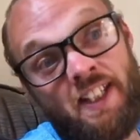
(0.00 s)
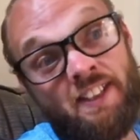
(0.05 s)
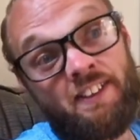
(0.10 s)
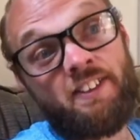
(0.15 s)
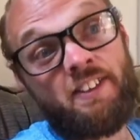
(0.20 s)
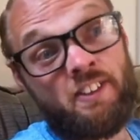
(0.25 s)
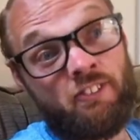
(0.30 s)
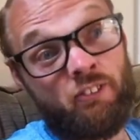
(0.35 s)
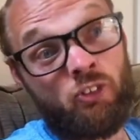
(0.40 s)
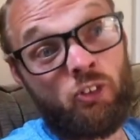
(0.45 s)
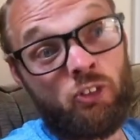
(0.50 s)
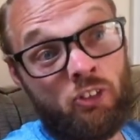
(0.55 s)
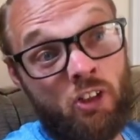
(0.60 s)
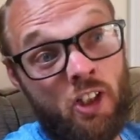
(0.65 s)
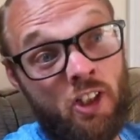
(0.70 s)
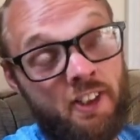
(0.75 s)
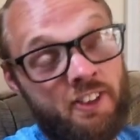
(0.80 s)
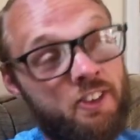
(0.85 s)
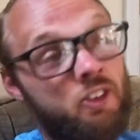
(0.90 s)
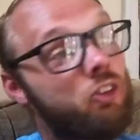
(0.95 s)
interval
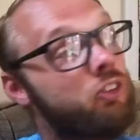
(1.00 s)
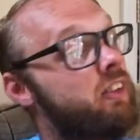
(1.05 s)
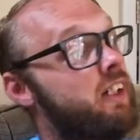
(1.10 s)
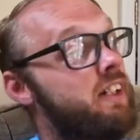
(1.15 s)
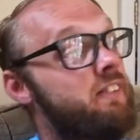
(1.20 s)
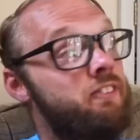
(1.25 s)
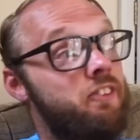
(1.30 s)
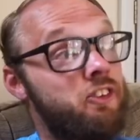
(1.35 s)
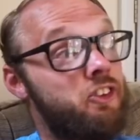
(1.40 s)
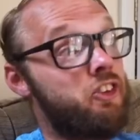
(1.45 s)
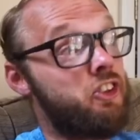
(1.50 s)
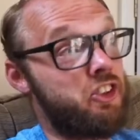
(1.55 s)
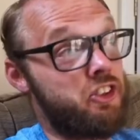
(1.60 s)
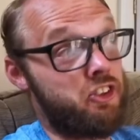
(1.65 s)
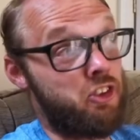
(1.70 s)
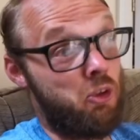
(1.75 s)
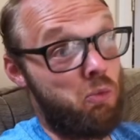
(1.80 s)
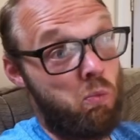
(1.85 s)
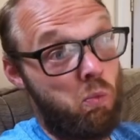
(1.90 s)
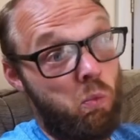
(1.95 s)
rides or even
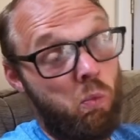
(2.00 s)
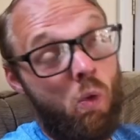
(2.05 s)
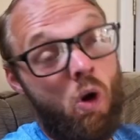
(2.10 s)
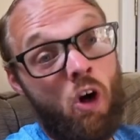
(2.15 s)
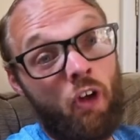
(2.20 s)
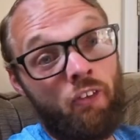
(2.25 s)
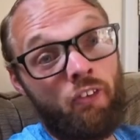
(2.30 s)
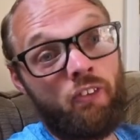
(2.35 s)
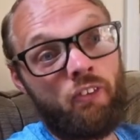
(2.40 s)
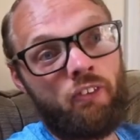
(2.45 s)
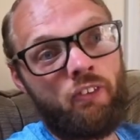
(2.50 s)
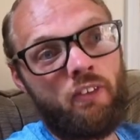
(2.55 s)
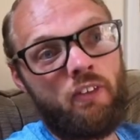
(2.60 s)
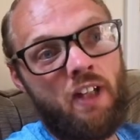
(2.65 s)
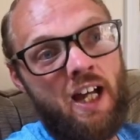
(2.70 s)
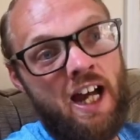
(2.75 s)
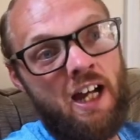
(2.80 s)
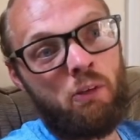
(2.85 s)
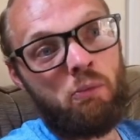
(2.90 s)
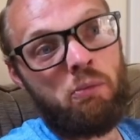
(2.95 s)
just on one
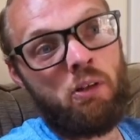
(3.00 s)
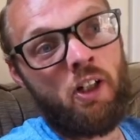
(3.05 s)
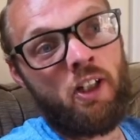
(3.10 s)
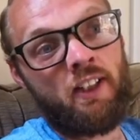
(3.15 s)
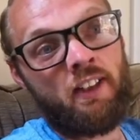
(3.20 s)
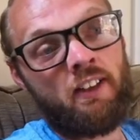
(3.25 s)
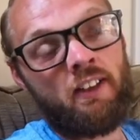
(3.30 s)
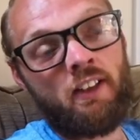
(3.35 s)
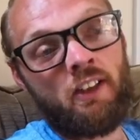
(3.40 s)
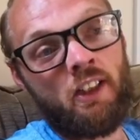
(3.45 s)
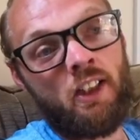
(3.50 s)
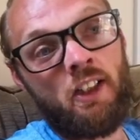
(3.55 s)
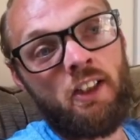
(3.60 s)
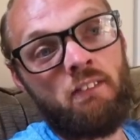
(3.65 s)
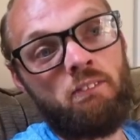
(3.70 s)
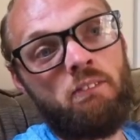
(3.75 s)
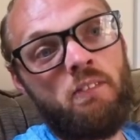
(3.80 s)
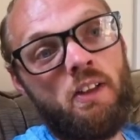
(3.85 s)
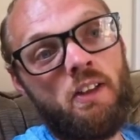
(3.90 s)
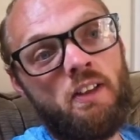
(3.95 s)
alpine
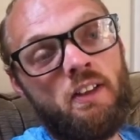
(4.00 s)
climb.